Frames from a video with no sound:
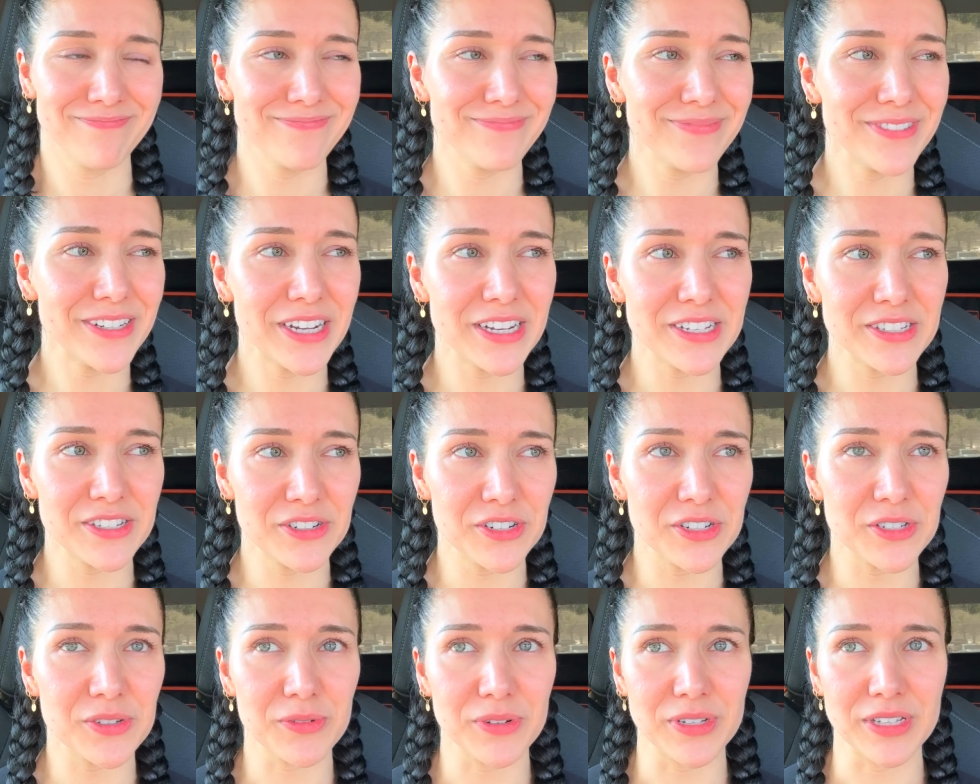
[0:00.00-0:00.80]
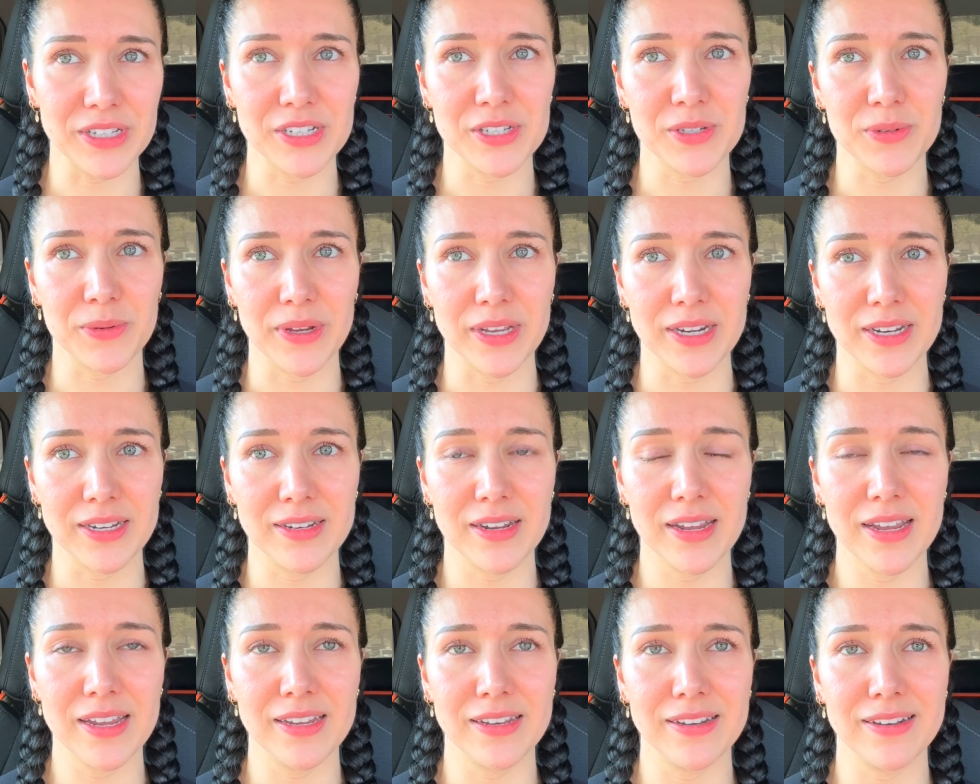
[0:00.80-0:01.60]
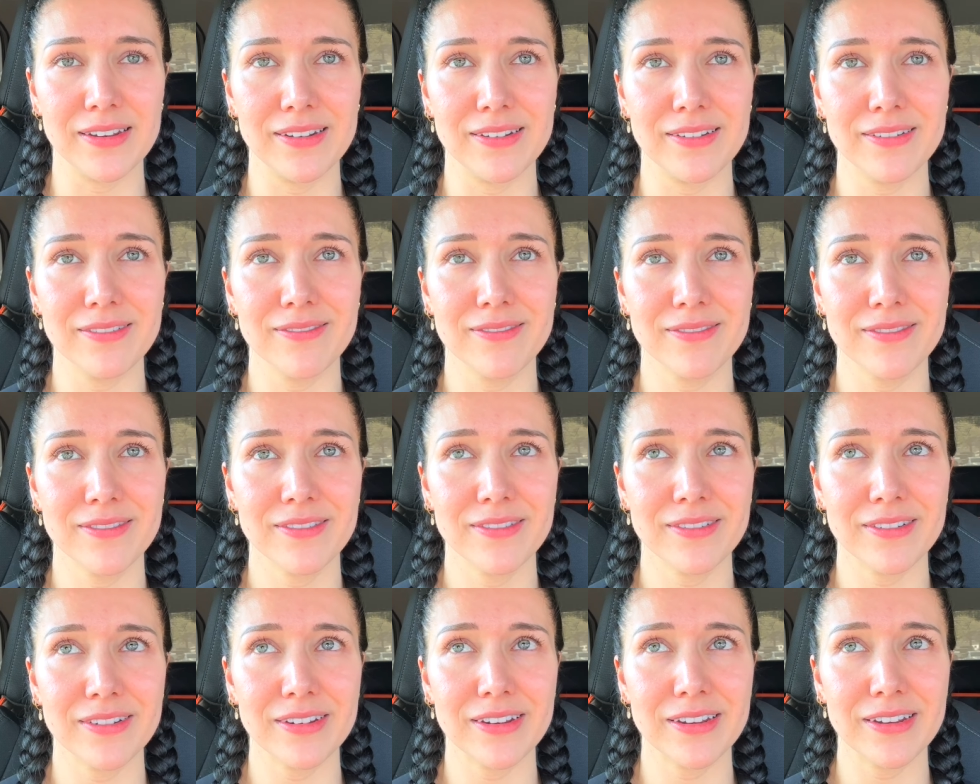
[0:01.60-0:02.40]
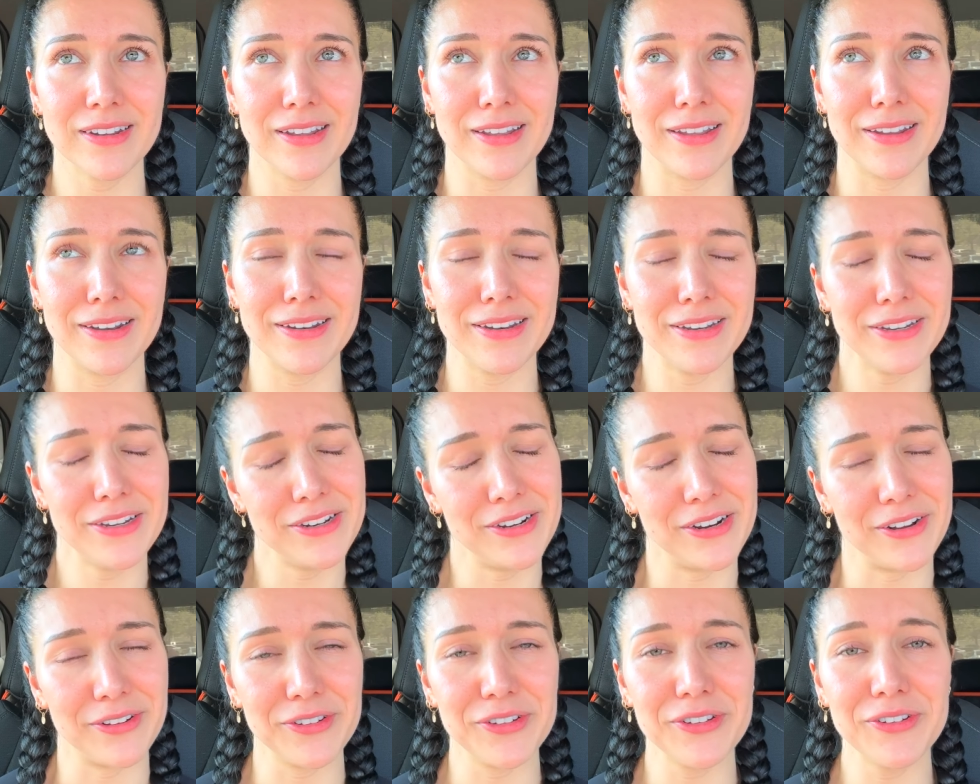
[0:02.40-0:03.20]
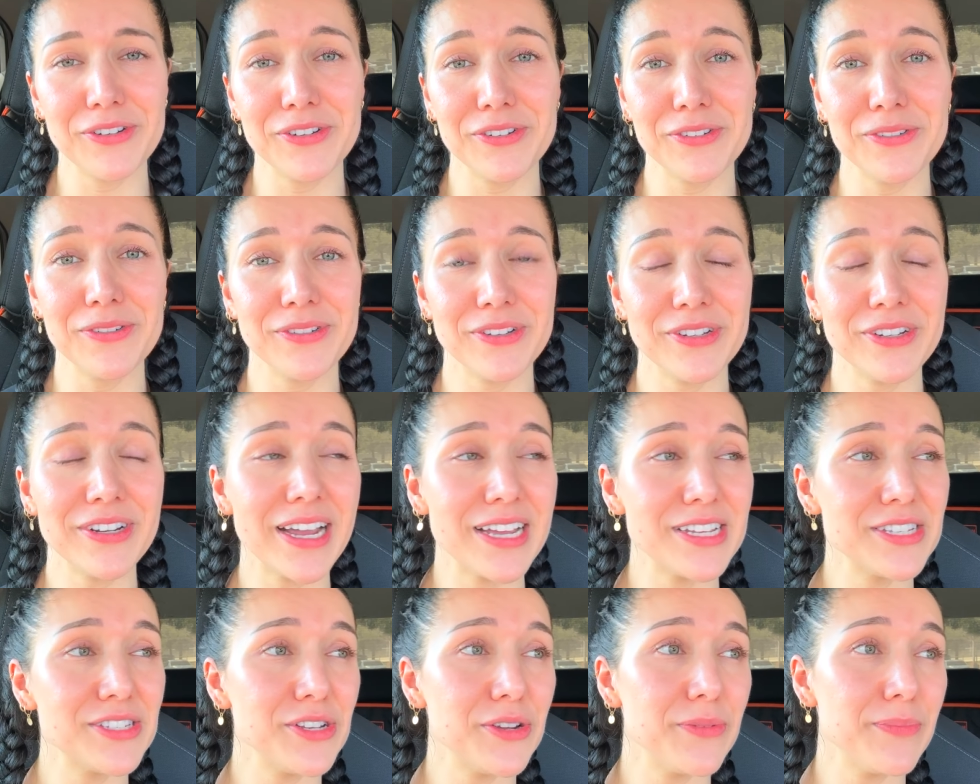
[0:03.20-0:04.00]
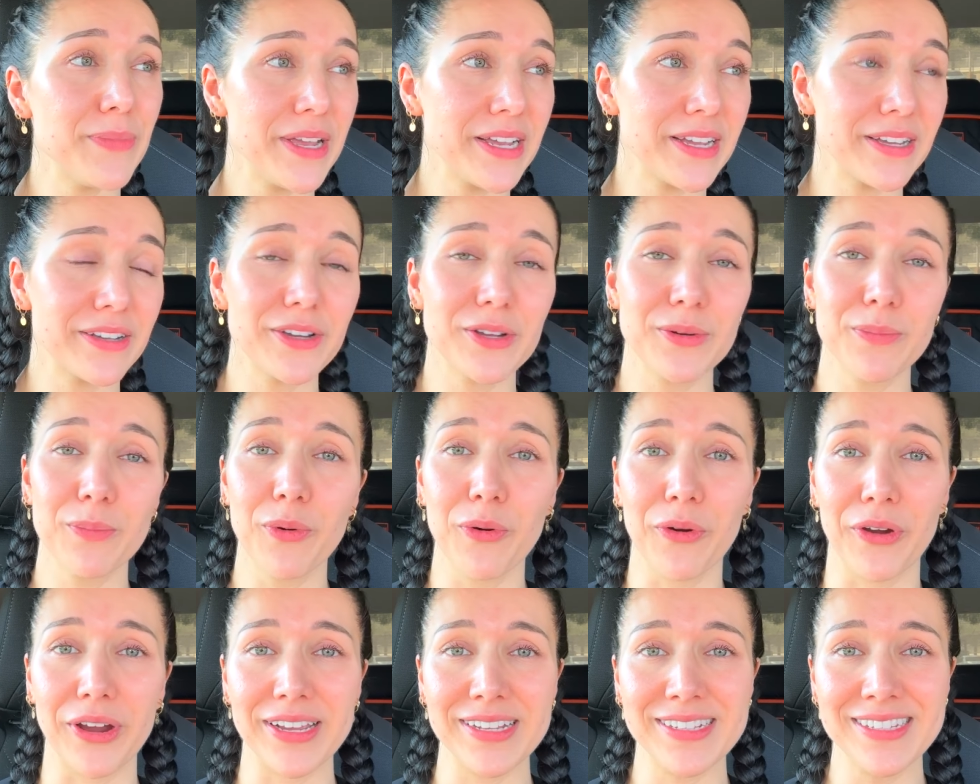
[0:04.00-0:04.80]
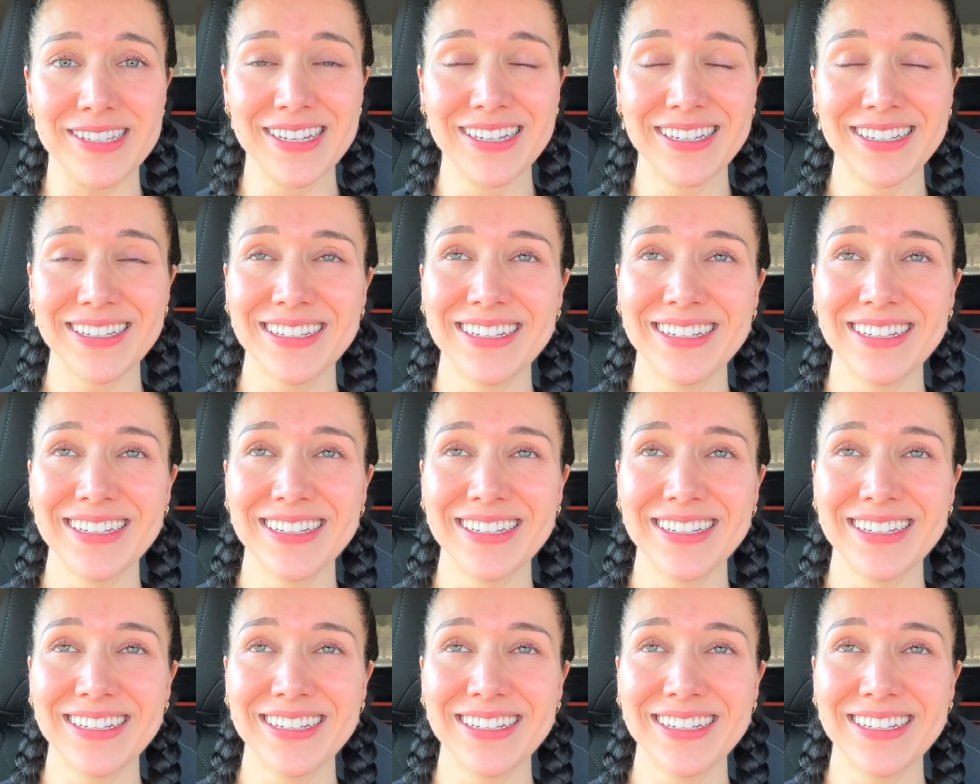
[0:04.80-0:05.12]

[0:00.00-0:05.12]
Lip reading: you guys are just really sweet and you guys do make a good point.